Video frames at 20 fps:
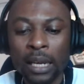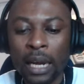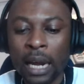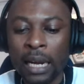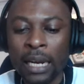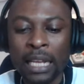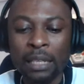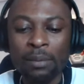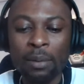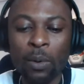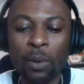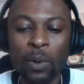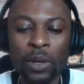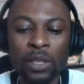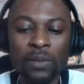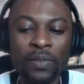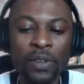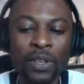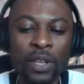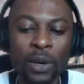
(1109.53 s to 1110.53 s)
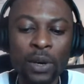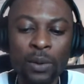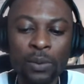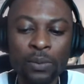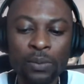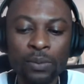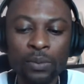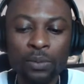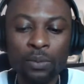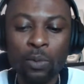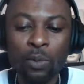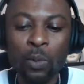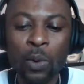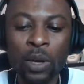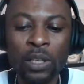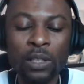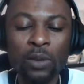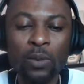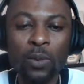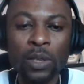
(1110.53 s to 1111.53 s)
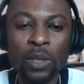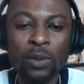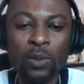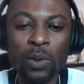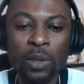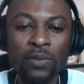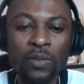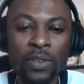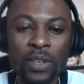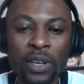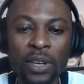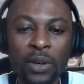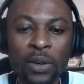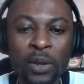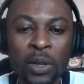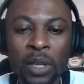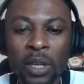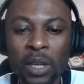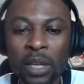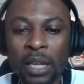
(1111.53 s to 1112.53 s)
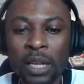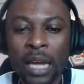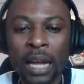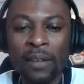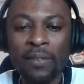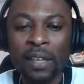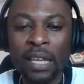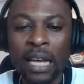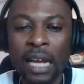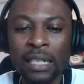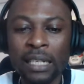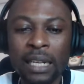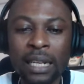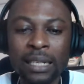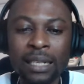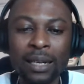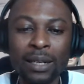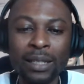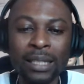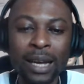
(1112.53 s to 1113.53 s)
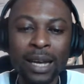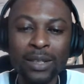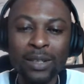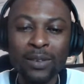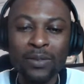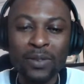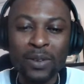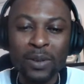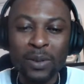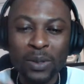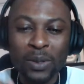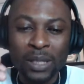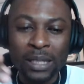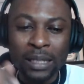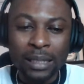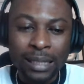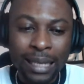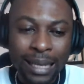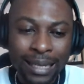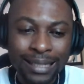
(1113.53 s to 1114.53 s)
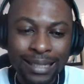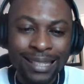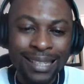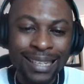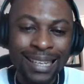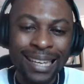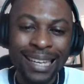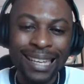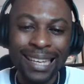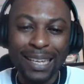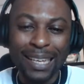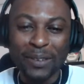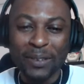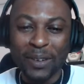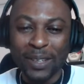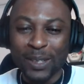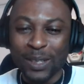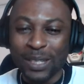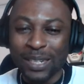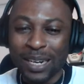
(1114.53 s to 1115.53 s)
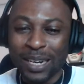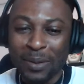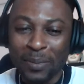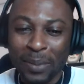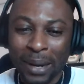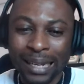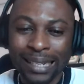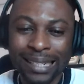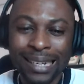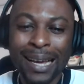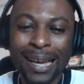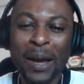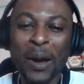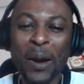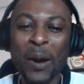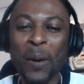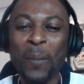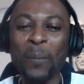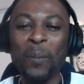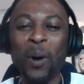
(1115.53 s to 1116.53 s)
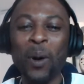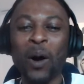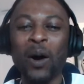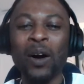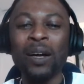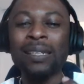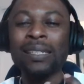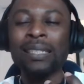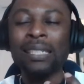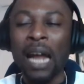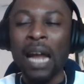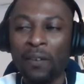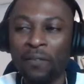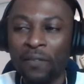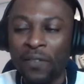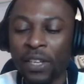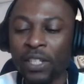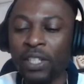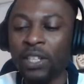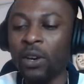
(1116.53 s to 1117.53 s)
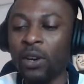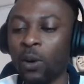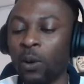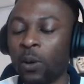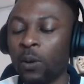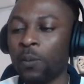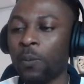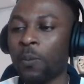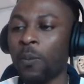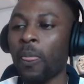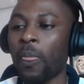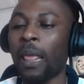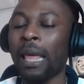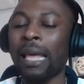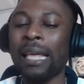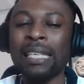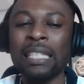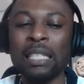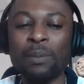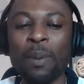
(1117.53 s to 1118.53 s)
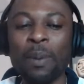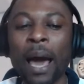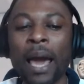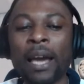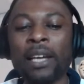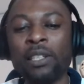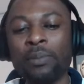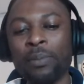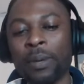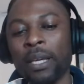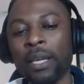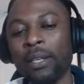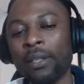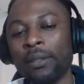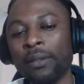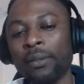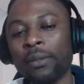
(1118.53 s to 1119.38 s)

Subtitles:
And that's my worst video. Worst video. I think it has less than 1,000 views to date, but it was really bad. But that video inspired me.